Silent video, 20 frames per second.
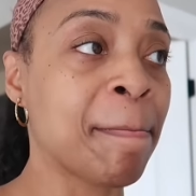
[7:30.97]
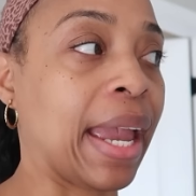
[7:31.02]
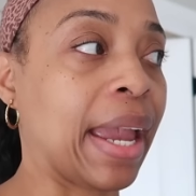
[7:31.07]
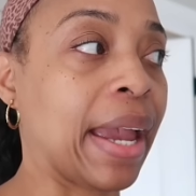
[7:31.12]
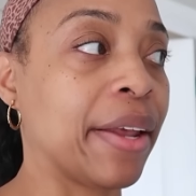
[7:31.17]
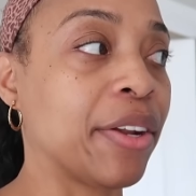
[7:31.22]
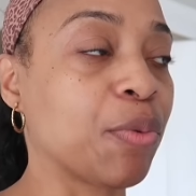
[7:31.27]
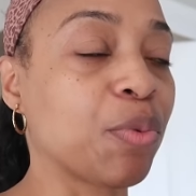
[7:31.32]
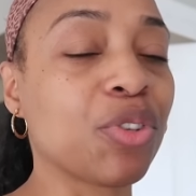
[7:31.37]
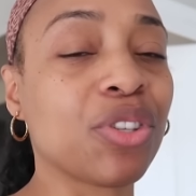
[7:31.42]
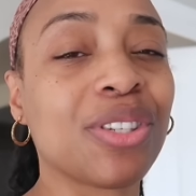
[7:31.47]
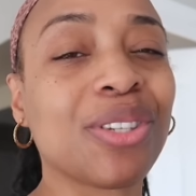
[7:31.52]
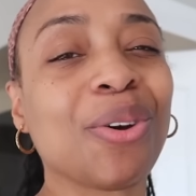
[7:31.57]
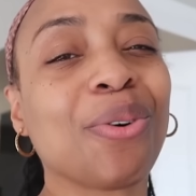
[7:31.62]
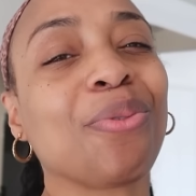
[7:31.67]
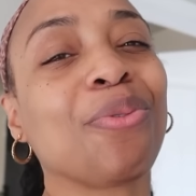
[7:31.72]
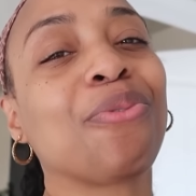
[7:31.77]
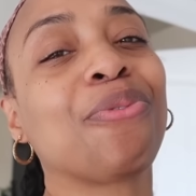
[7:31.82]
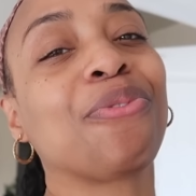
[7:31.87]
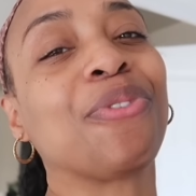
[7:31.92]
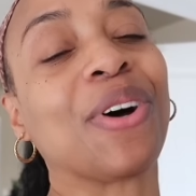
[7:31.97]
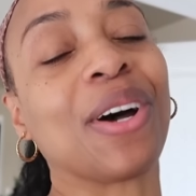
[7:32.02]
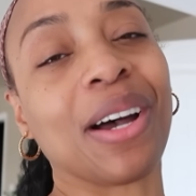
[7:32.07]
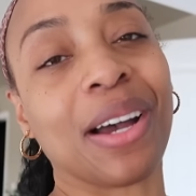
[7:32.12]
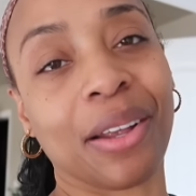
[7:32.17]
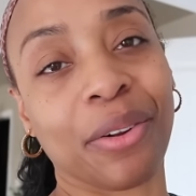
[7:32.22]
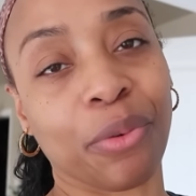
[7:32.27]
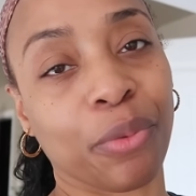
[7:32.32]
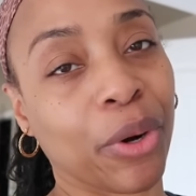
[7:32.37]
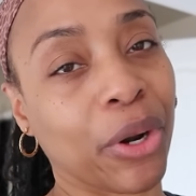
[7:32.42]
And it was so
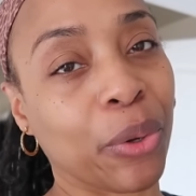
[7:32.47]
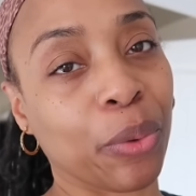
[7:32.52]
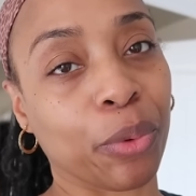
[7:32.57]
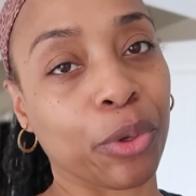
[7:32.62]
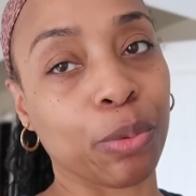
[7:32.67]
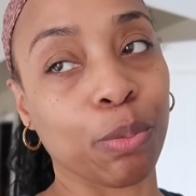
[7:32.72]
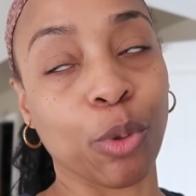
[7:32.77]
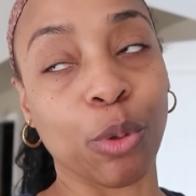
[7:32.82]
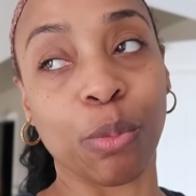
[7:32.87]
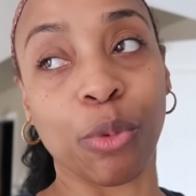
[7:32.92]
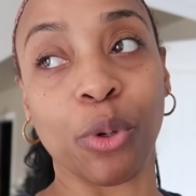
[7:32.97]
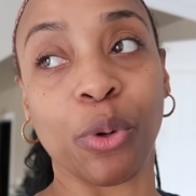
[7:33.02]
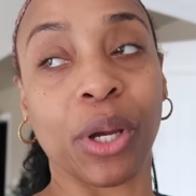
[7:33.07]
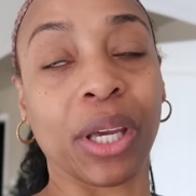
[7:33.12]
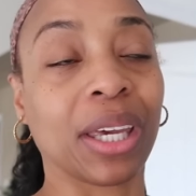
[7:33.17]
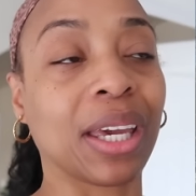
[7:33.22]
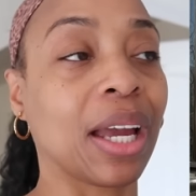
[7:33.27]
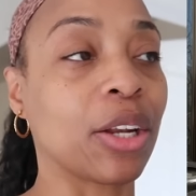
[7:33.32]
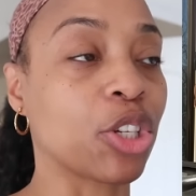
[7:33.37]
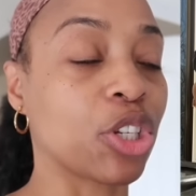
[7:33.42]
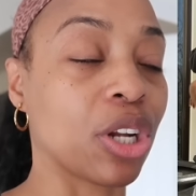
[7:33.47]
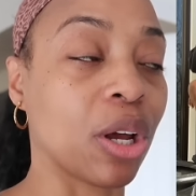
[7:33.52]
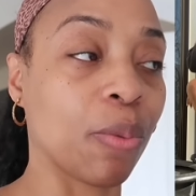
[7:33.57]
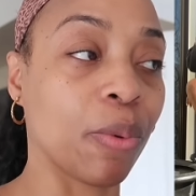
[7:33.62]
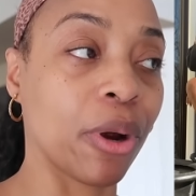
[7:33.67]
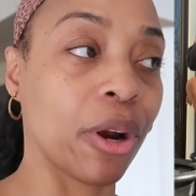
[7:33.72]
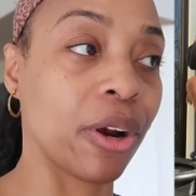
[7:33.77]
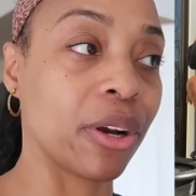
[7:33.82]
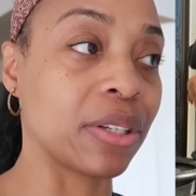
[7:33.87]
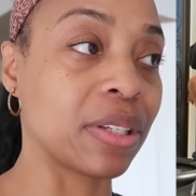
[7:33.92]
fun running with Mumu and catching up
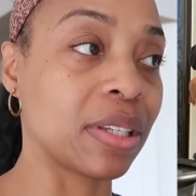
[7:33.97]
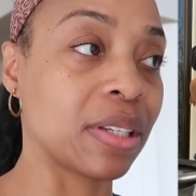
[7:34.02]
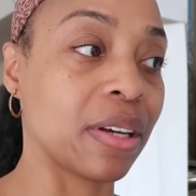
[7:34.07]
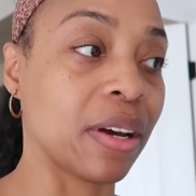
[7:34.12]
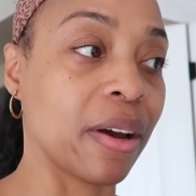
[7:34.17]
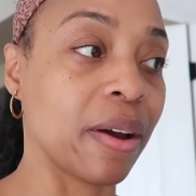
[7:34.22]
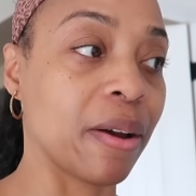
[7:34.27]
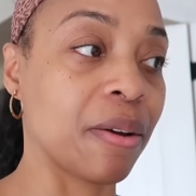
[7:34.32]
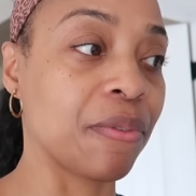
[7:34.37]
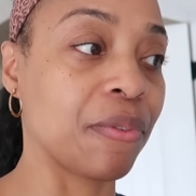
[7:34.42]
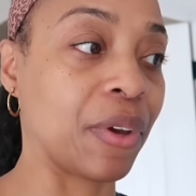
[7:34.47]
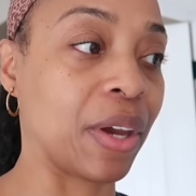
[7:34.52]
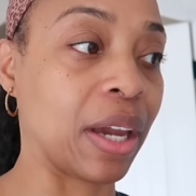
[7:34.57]
with her and stuff.